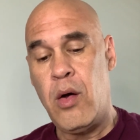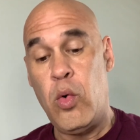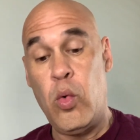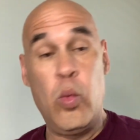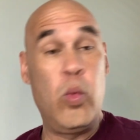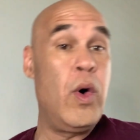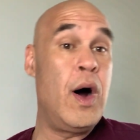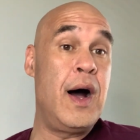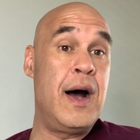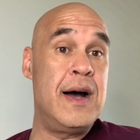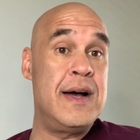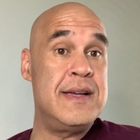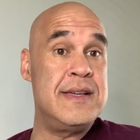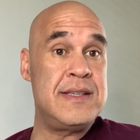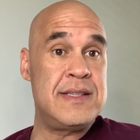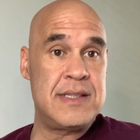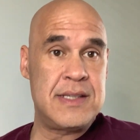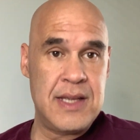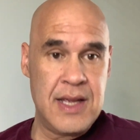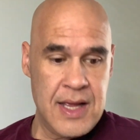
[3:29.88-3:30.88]

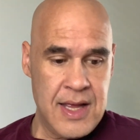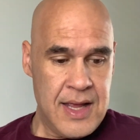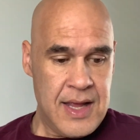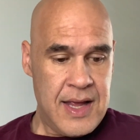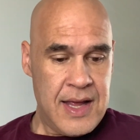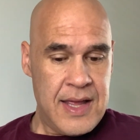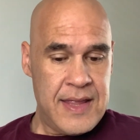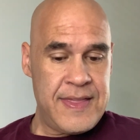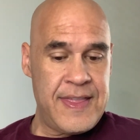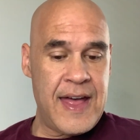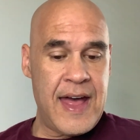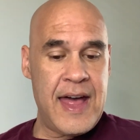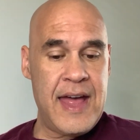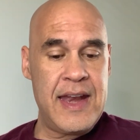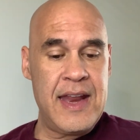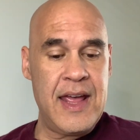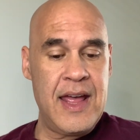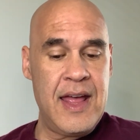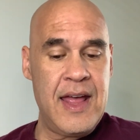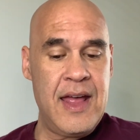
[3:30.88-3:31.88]
was
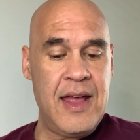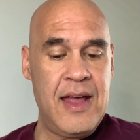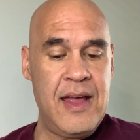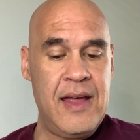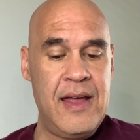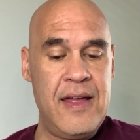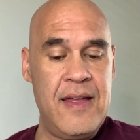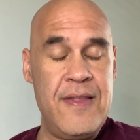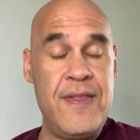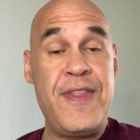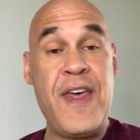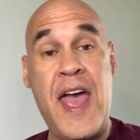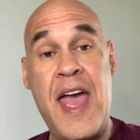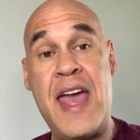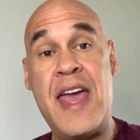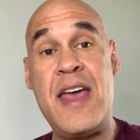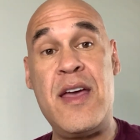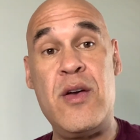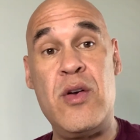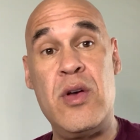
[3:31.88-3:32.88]
that
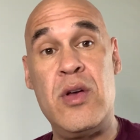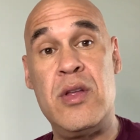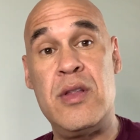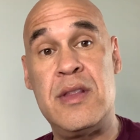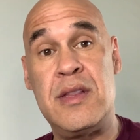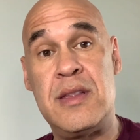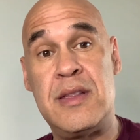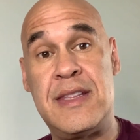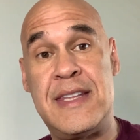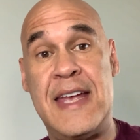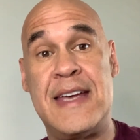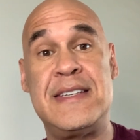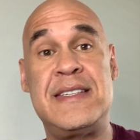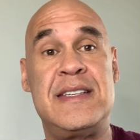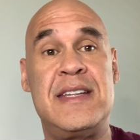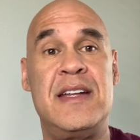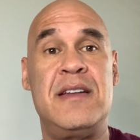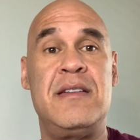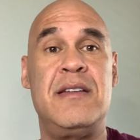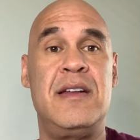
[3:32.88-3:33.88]
they
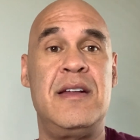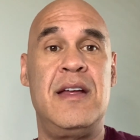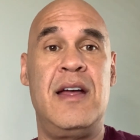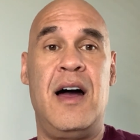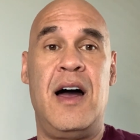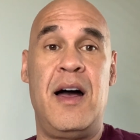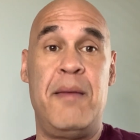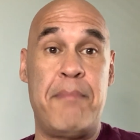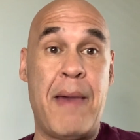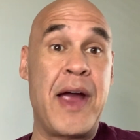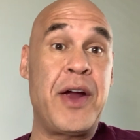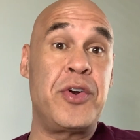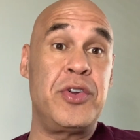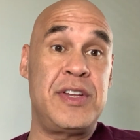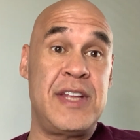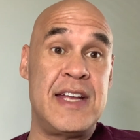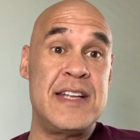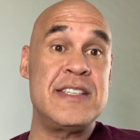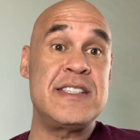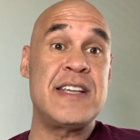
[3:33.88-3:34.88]
tested
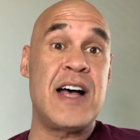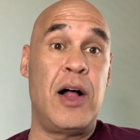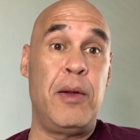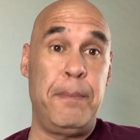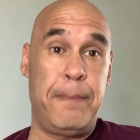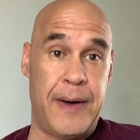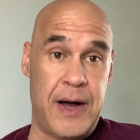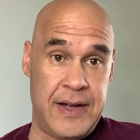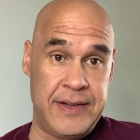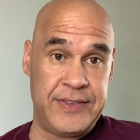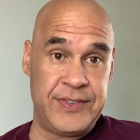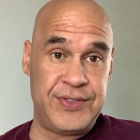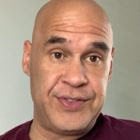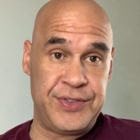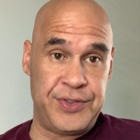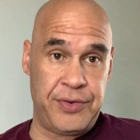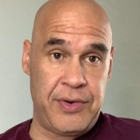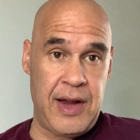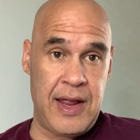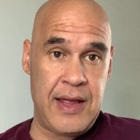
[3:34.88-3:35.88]
microtensile bond
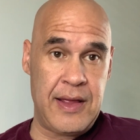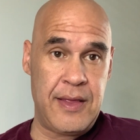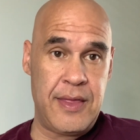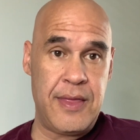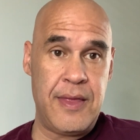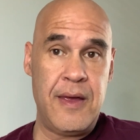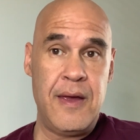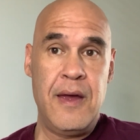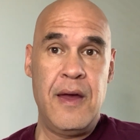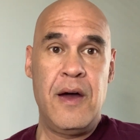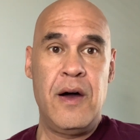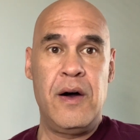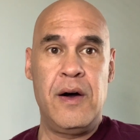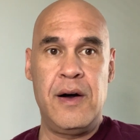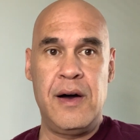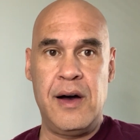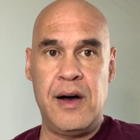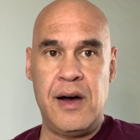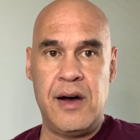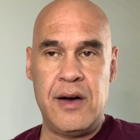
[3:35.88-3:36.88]
strength
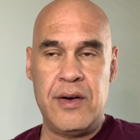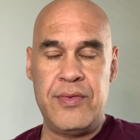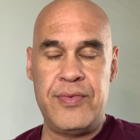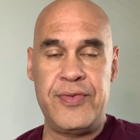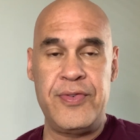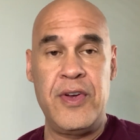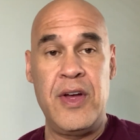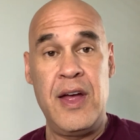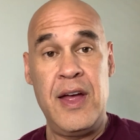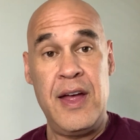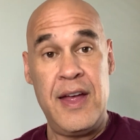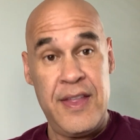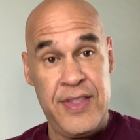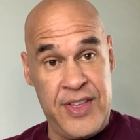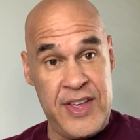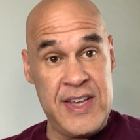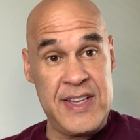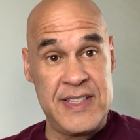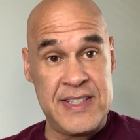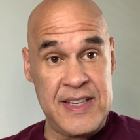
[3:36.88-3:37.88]
of
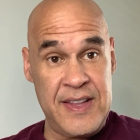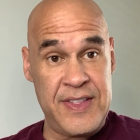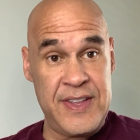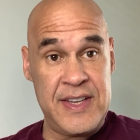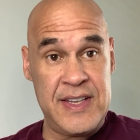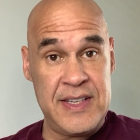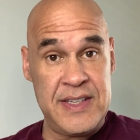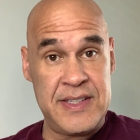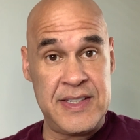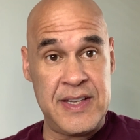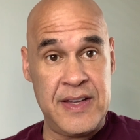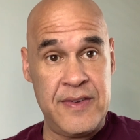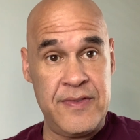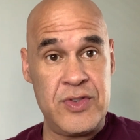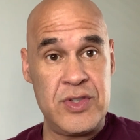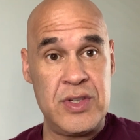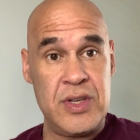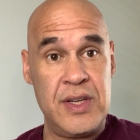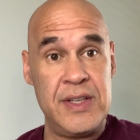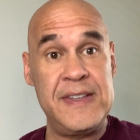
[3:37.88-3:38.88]
these
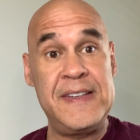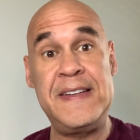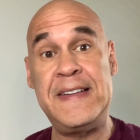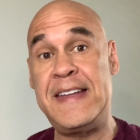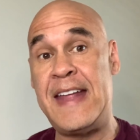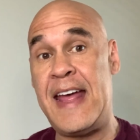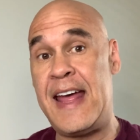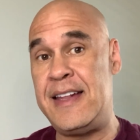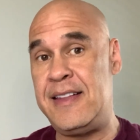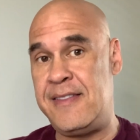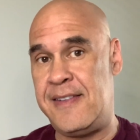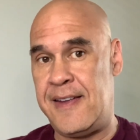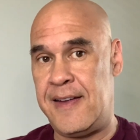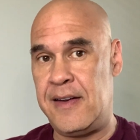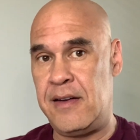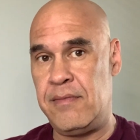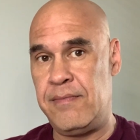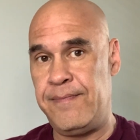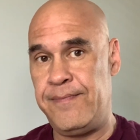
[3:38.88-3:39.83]
adhesives to dentin.